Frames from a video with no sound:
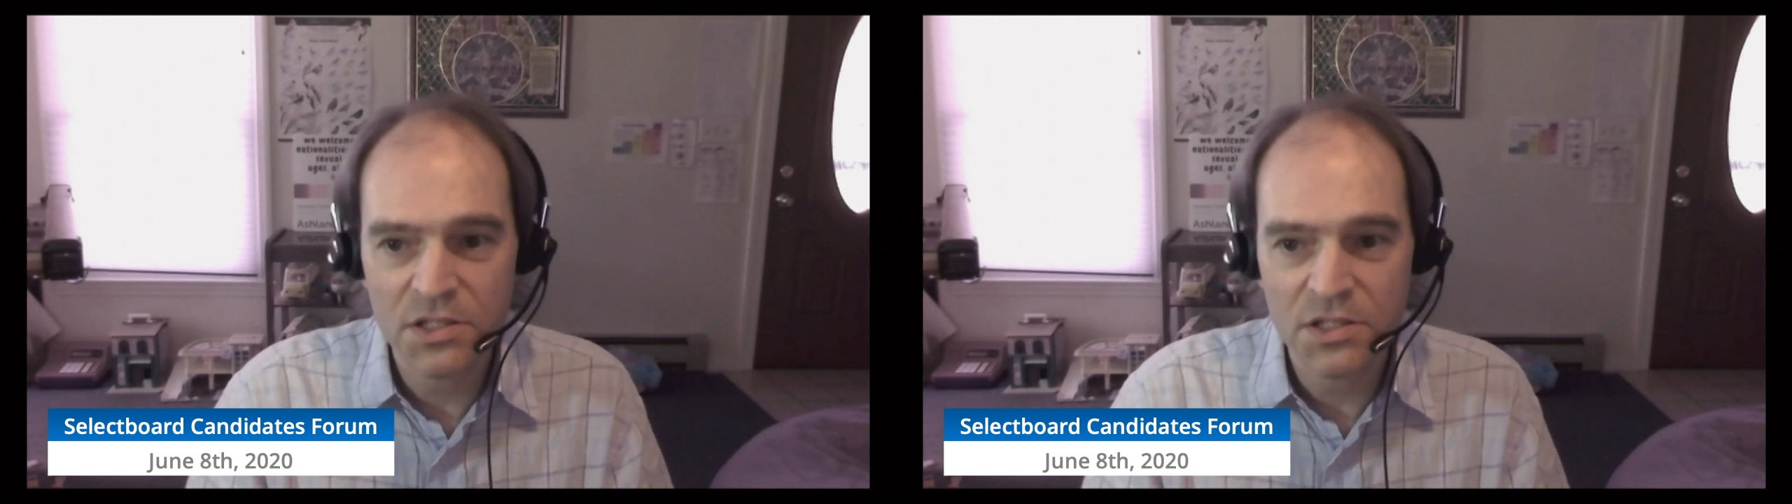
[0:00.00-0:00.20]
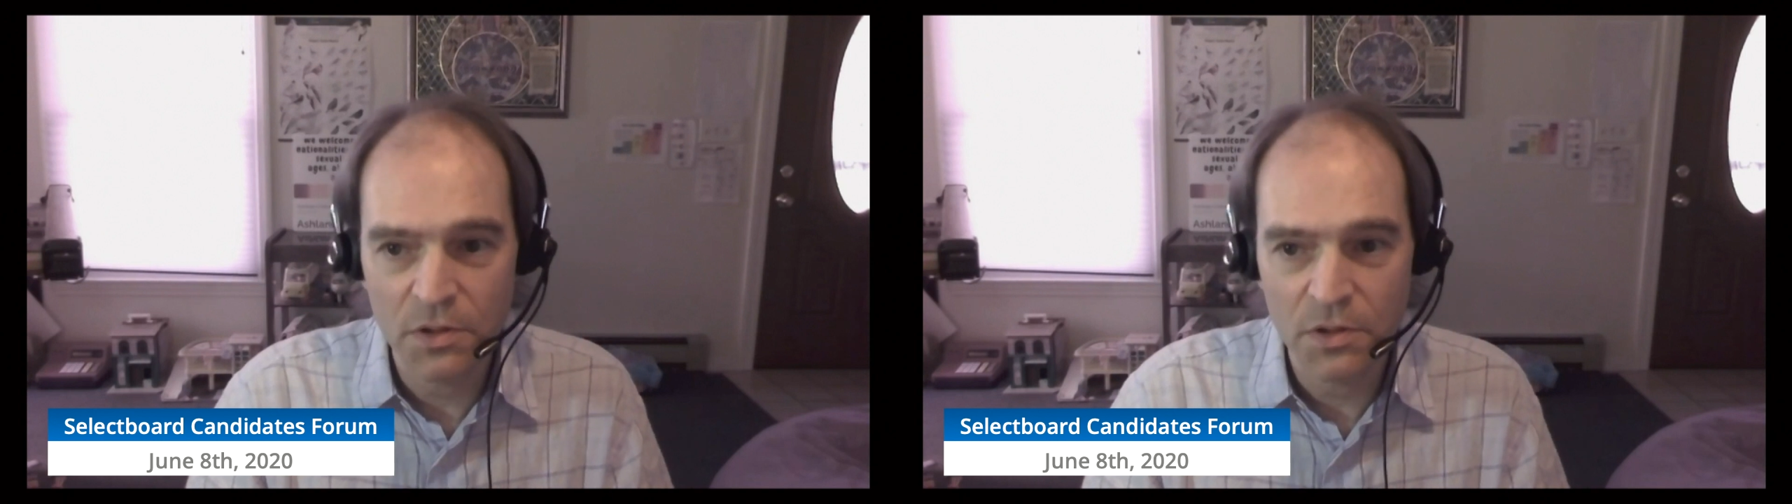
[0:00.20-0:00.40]

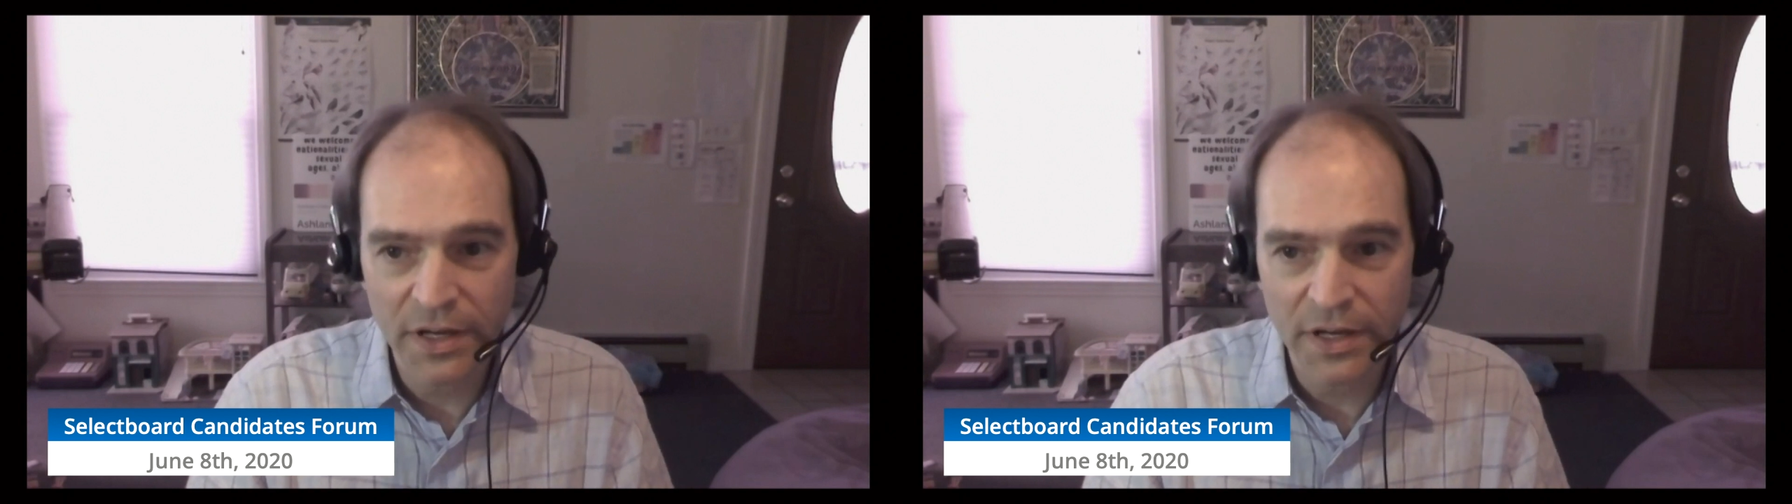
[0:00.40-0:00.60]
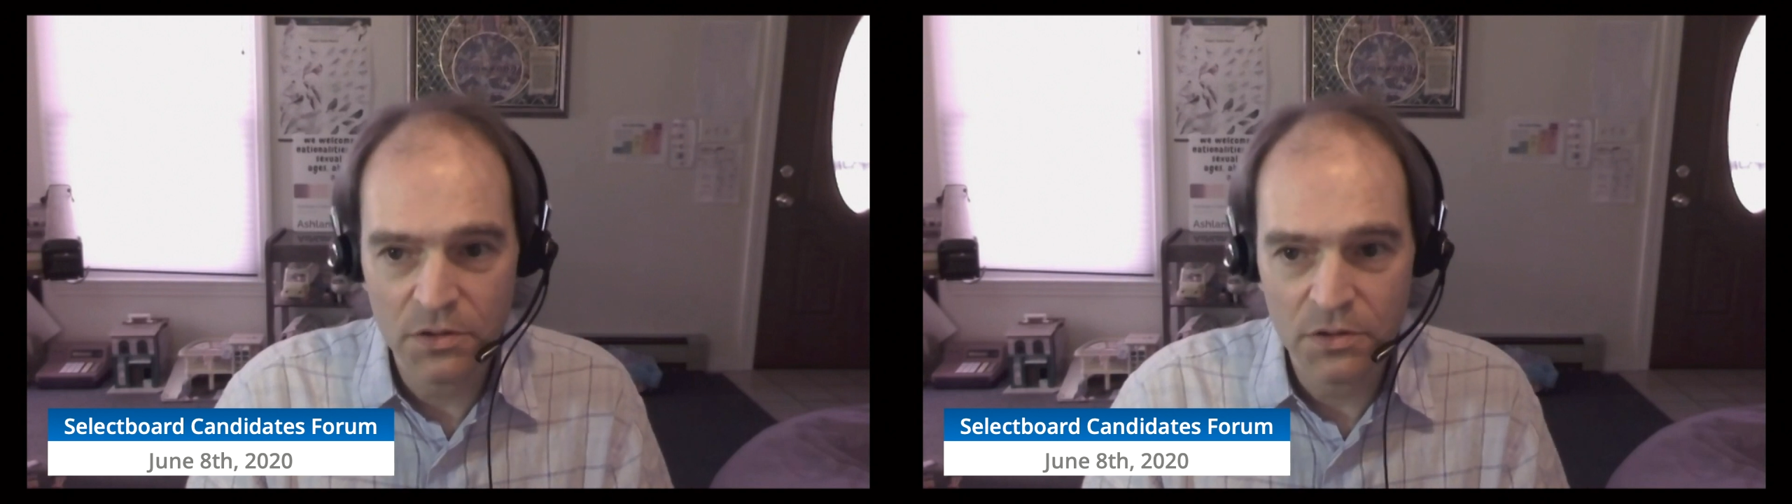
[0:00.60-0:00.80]
zero
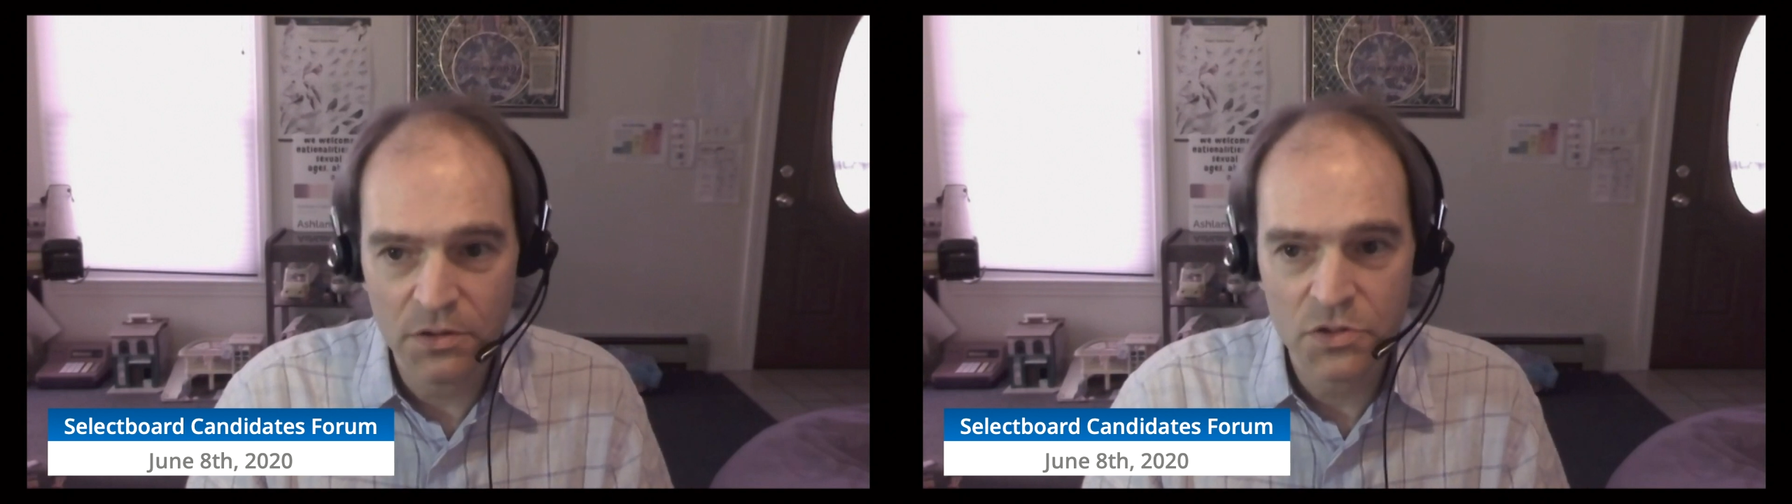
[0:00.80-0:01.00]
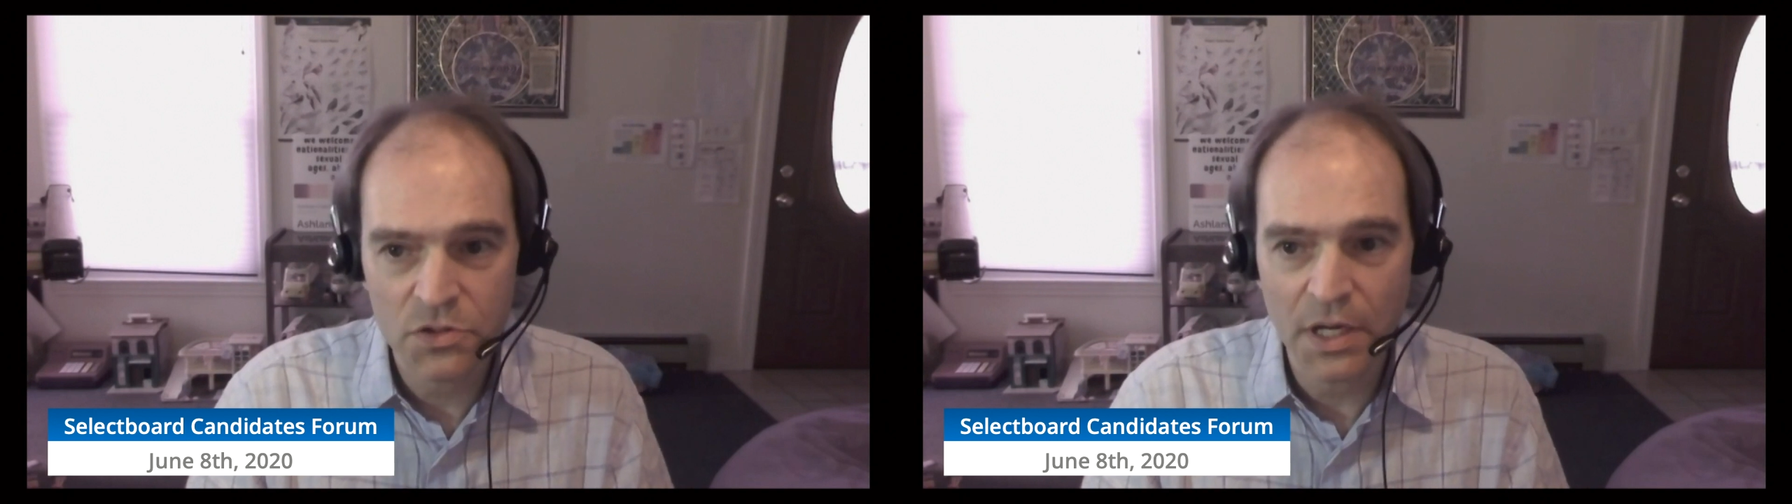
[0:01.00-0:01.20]
values